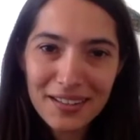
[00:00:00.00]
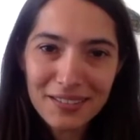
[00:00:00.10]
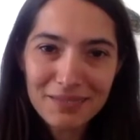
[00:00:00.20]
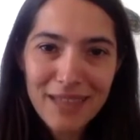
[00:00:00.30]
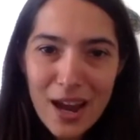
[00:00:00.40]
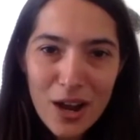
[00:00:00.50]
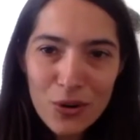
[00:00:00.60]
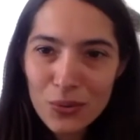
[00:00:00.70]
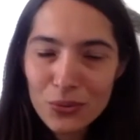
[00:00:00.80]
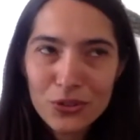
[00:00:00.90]

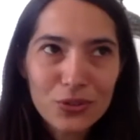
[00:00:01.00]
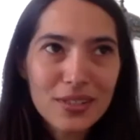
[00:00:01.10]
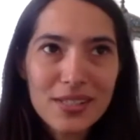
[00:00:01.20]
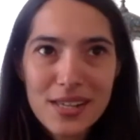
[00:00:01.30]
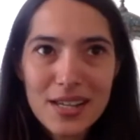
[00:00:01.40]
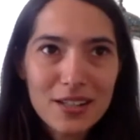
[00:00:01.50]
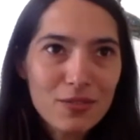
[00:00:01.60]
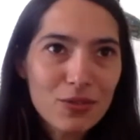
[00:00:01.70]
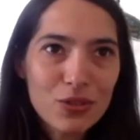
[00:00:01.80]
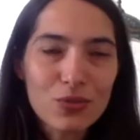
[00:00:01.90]
Now, let's say
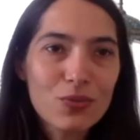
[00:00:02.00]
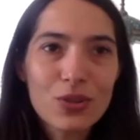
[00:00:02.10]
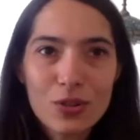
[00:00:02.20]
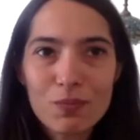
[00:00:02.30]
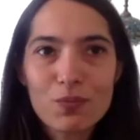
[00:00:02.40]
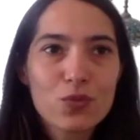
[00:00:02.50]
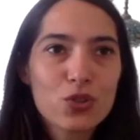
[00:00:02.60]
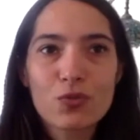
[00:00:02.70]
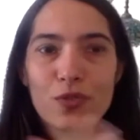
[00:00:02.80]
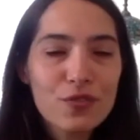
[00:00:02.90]

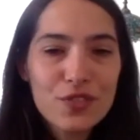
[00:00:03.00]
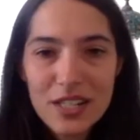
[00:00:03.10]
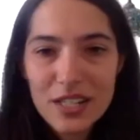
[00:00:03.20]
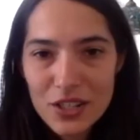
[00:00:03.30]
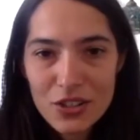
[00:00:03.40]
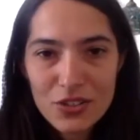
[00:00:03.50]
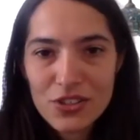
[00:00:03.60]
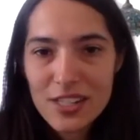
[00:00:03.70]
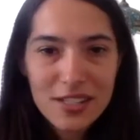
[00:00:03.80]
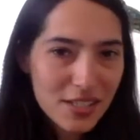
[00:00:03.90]
15 years
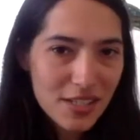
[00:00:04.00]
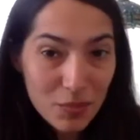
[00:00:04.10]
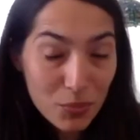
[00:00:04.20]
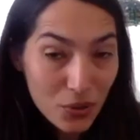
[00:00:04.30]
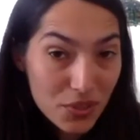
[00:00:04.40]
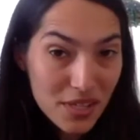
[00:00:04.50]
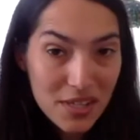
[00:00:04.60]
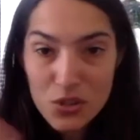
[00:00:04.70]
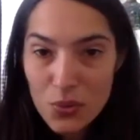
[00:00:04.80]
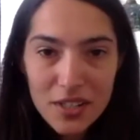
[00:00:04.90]
into that process,
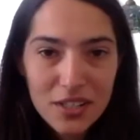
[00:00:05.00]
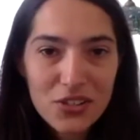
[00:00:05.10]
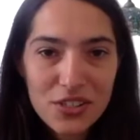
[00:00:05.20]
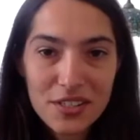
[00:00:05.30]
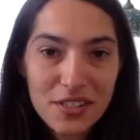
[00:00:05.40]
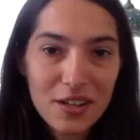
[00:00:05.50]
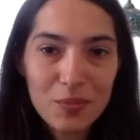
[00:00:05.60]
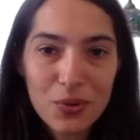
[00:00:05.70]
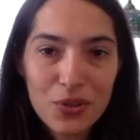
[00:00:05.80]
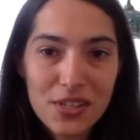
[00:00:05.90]
20 years into that
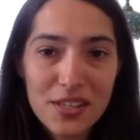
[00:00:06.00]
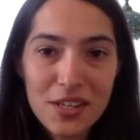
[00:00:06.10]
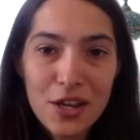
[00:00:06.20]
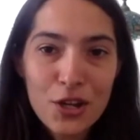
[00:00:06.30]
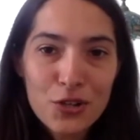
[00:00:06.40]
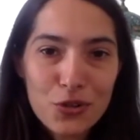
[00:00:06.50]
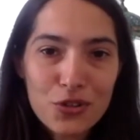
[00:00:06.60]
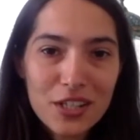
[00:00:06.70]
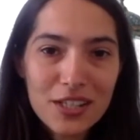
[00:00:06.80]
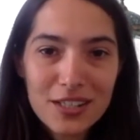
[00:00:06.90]
process,
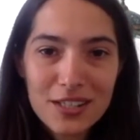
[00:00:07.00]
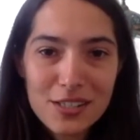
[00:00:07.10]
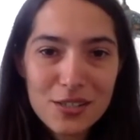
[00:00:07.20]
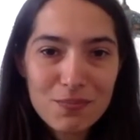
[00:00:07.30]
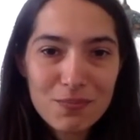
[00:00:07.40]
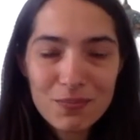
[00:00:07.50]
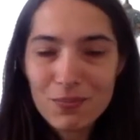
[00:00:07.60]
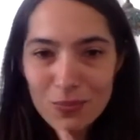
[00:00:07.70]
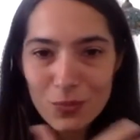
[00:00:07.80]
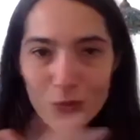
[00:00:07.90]
Turkey is
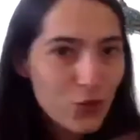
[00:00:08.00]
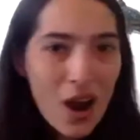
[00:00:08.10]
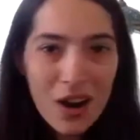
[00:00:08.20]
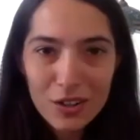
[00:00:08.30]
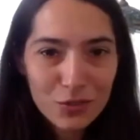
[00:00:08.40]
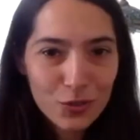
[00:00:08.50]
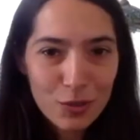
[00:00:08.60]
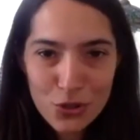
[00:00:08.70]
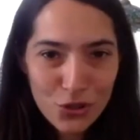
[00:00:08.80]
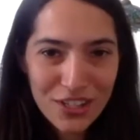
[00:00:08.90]
far from
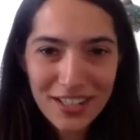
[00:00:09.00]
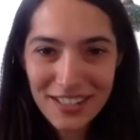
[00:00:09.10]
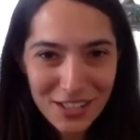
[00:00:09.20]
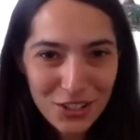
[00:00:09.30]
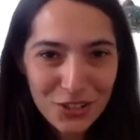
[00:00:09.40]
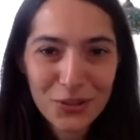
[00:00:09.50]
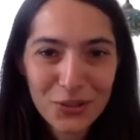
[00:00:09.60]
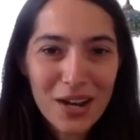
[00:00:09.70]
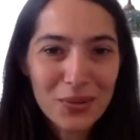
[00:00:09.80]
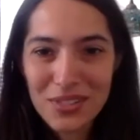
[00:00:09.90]
joining the EU,
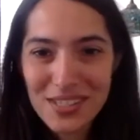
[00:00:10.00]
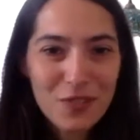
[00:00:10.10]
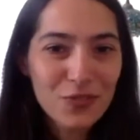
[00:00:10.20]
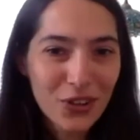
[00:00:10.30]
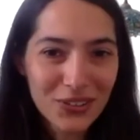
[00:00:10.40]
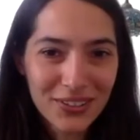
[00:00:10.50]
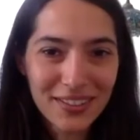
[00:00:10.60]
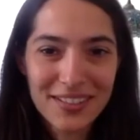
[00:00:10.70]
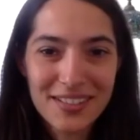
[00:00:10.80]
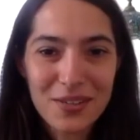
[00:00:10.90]
I would say farther than
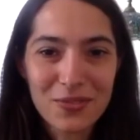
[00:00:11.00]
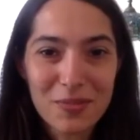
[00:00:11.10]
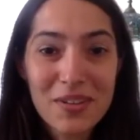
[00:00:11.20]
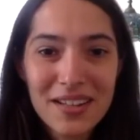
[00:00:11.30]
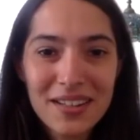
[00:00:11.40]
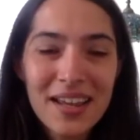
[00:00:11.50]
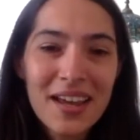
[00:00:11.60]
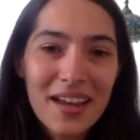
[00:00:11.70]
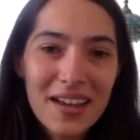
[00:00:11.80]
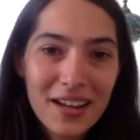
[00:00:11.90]
it's ever been,
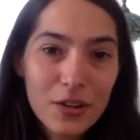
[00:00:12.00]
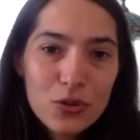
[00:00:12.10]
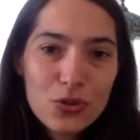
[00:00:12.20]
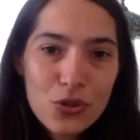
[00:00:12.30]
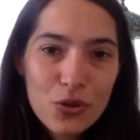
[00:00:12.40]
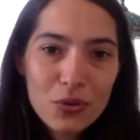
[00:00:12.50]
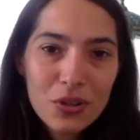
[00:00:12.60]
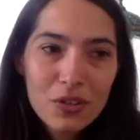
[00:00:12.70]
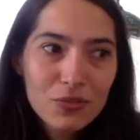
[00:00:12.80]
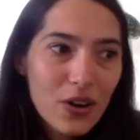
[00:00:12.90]
and also
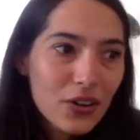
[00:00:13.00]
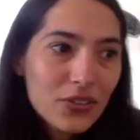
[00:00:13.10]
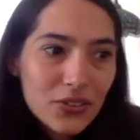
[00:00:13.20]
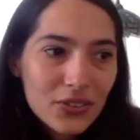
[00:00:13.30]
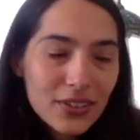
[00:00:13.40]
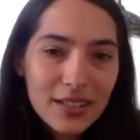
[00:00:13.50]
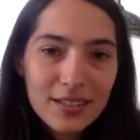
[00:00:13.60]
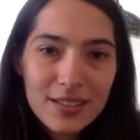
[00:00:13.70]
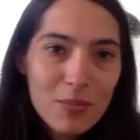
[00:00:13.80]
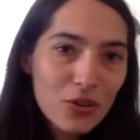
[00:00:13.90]
farther than
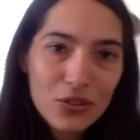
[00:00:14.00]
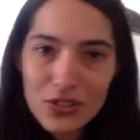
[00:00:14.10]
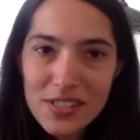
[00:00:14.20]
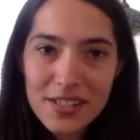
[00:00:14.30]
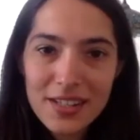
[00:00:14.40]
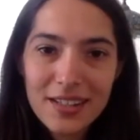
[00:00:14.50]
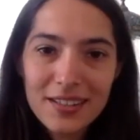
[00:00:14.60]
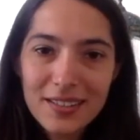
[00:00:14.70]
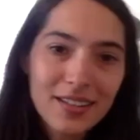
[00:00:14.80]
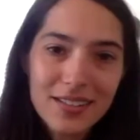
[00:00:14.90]
democracy
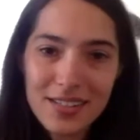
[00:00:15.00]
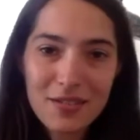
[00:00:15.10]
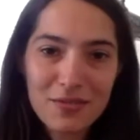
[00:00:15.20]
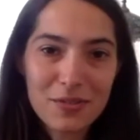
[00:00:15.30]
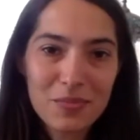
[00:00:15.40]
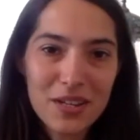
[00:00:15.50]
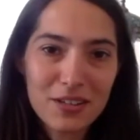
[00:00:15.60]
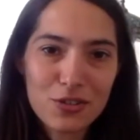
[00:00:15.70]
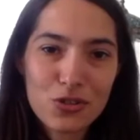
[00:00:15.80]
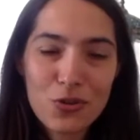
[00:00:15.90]
than it's ever been.
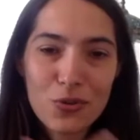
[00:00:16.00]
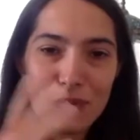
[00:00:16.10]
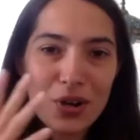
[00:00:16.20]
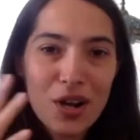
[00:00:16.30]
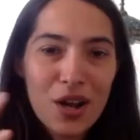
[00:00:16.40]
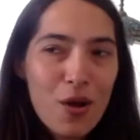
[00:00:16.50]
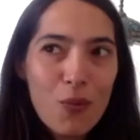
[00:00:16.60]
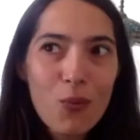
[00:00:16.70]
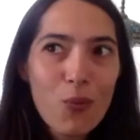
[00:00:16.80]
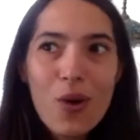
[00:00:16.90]
So
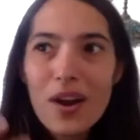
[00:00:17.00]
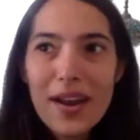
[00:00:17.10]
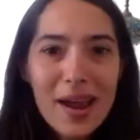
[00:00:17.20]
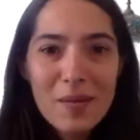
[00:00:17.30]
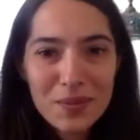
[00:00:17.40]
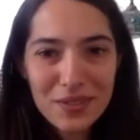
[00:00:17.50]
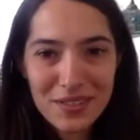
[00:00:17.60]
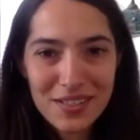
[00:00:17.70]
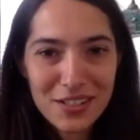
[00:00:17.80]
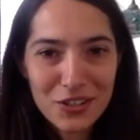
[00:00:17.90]
what happened
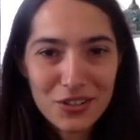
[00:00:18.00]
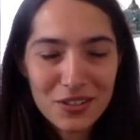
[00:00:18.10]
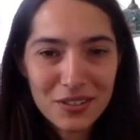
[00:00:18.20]
here?